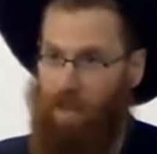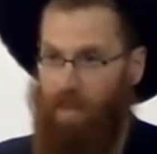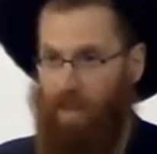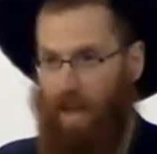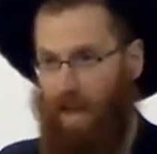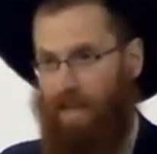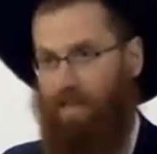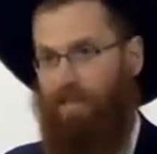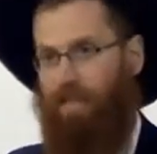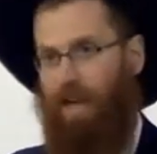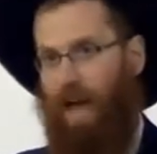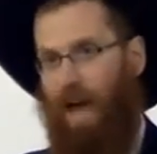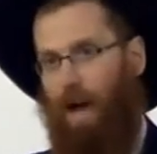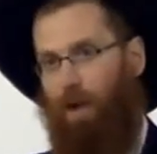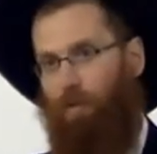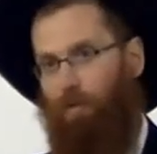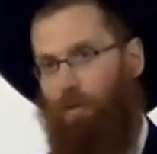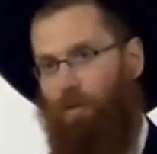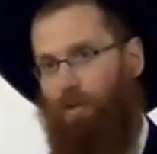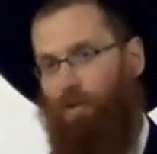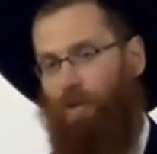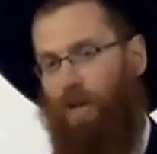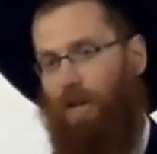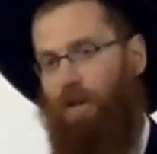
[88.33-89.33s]
That's
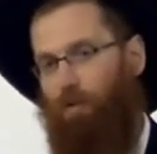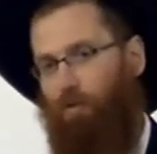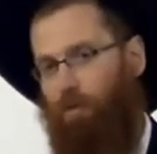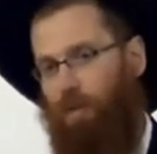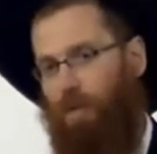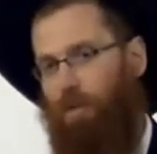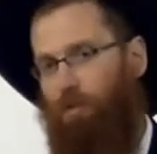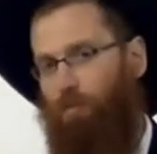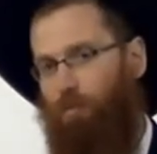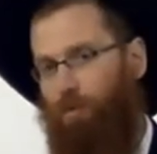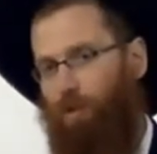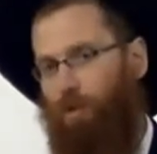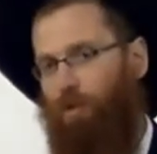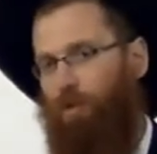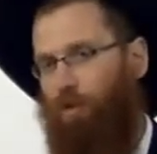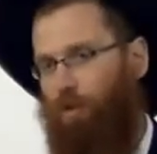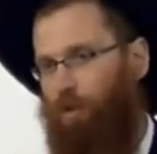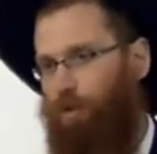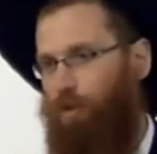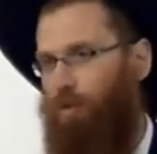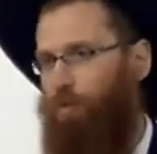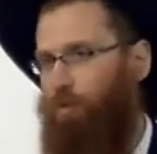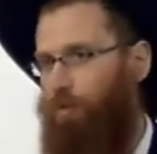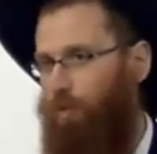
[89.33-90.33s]
how we generally we
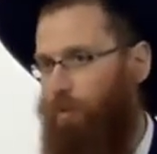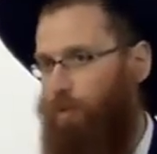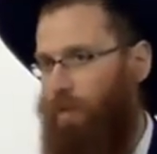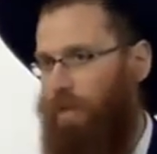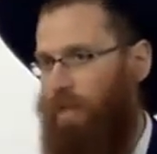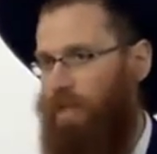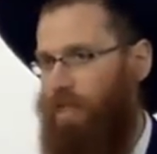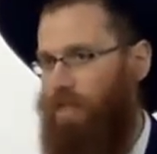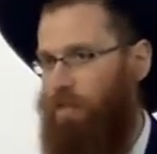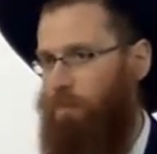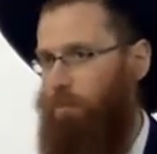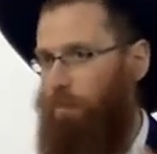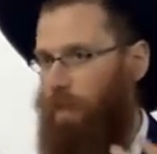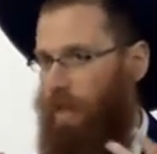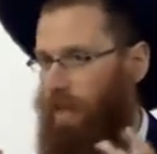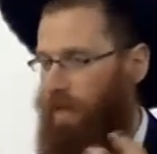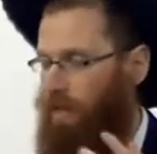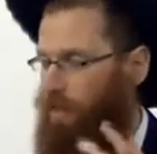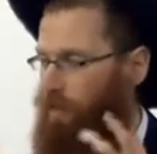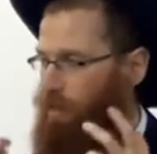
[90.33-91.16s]
would explain